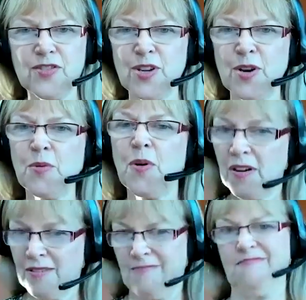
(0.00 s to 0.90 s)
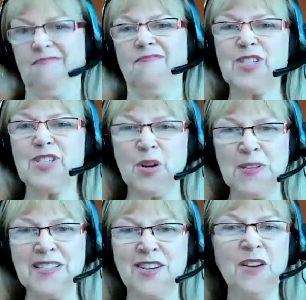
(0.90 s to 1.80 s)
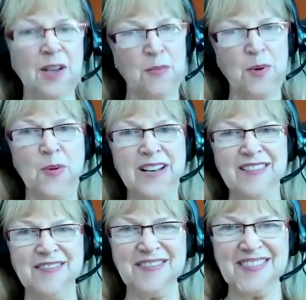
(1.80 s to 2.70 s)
So, shall we start? Number one?